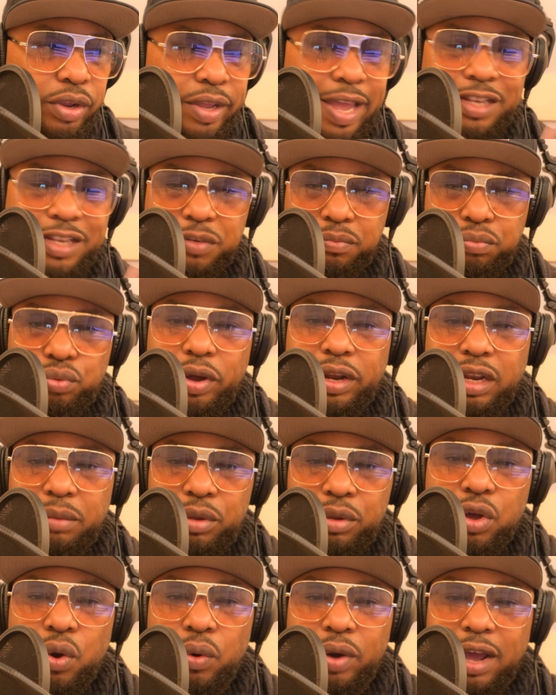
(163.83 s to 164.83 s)
Case in point,
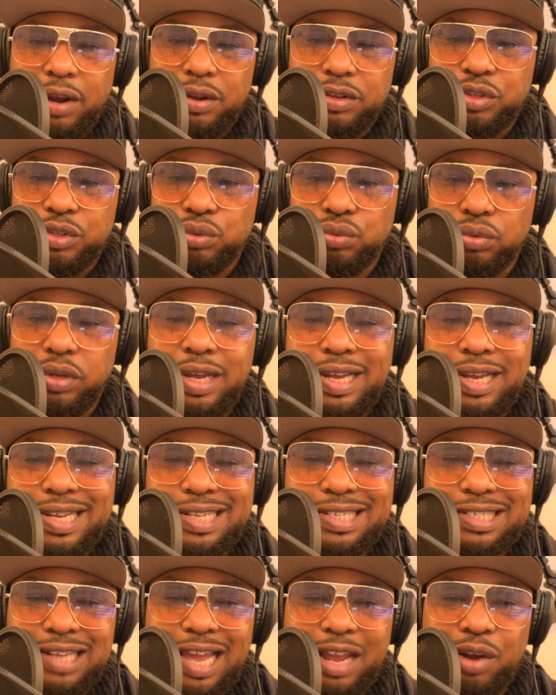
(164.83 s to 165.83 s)
let me go down this little
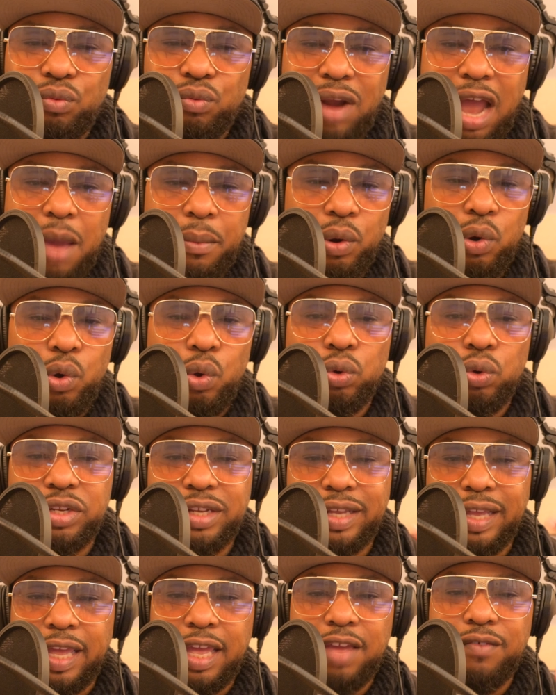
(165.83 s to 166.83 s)
slight rabbit hole
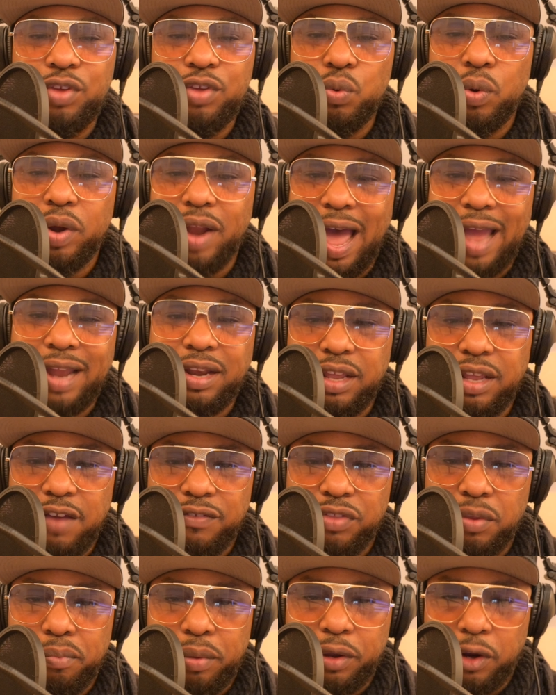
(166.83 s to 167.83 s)
to give you an idea
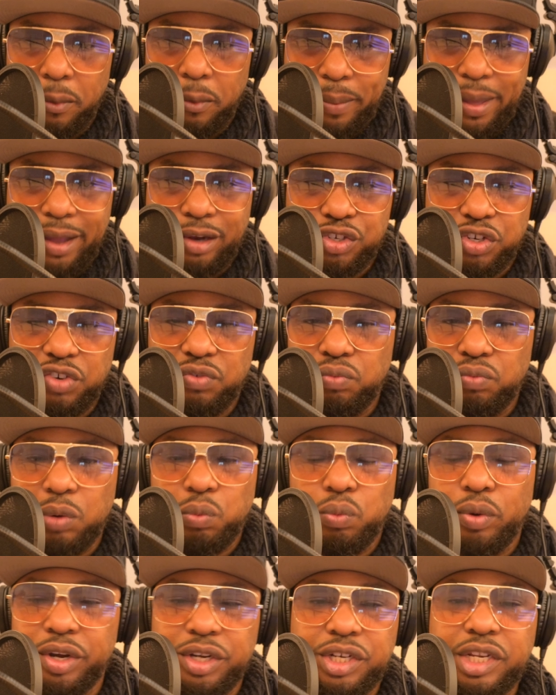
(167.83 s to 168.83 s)
of the bigger picture of
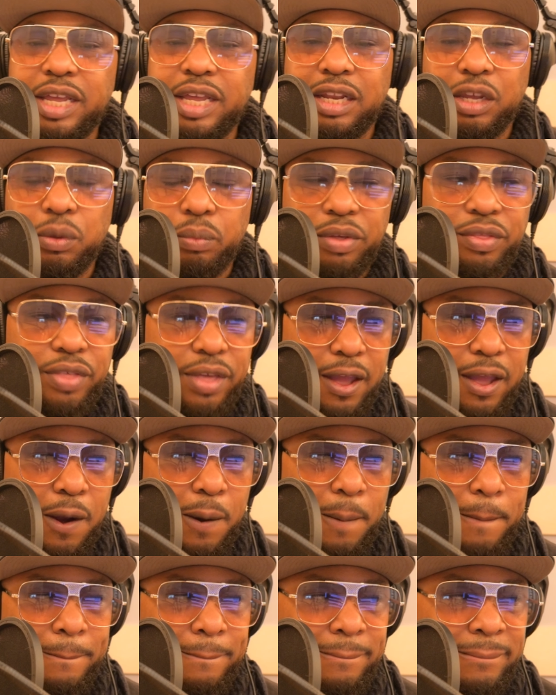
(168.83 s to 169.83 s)
what we're dealing with
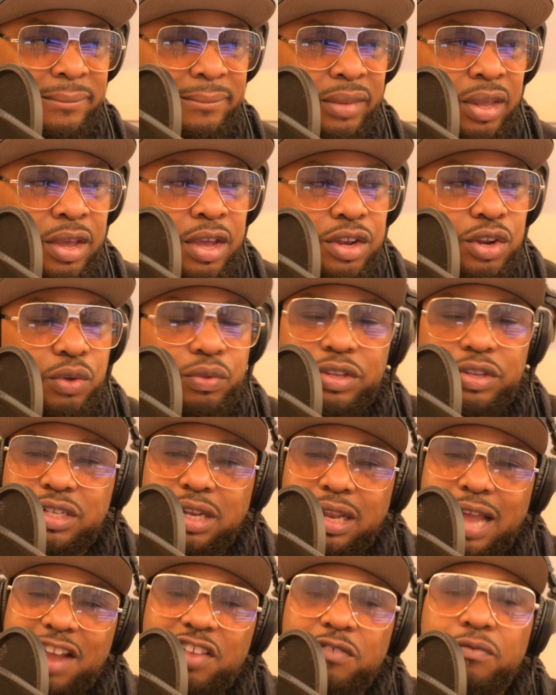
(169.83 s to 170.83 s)
here. You know, there's
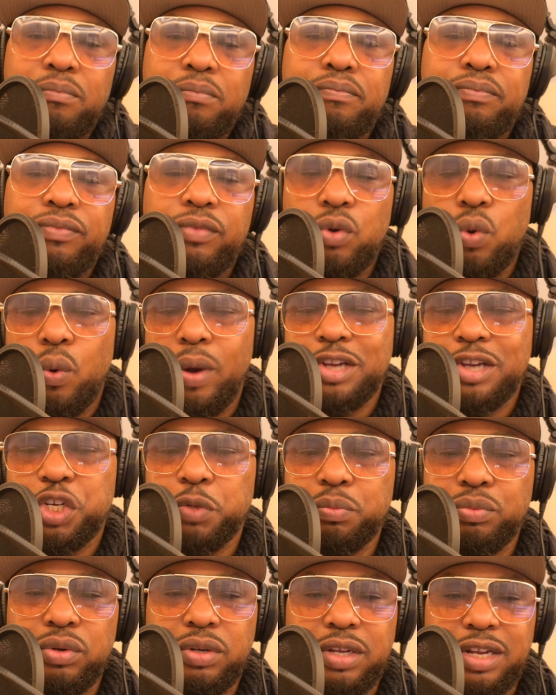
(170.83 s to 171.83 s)
a lot of
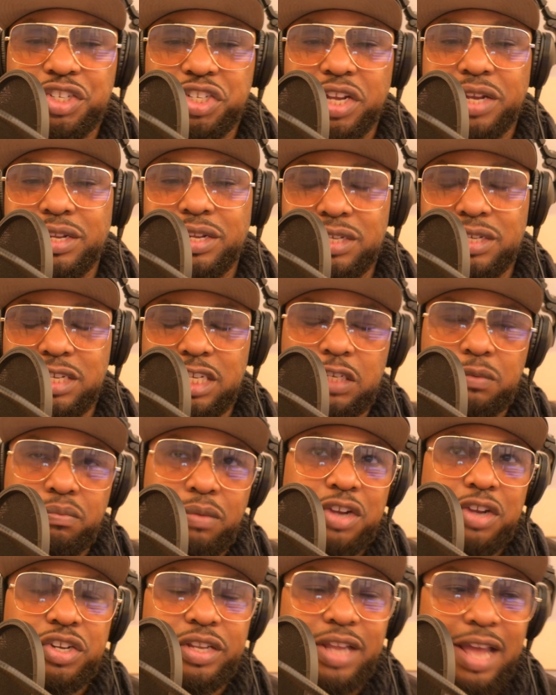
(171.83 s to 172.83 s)
questionable agendas,
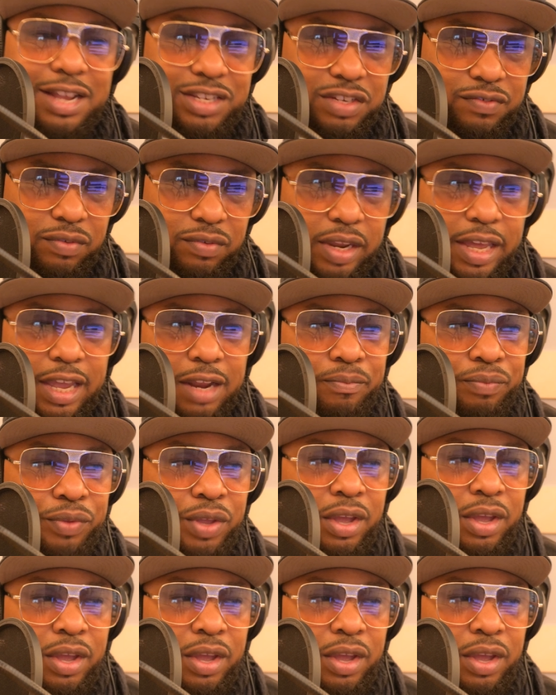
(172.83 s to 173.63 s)
especially as of late.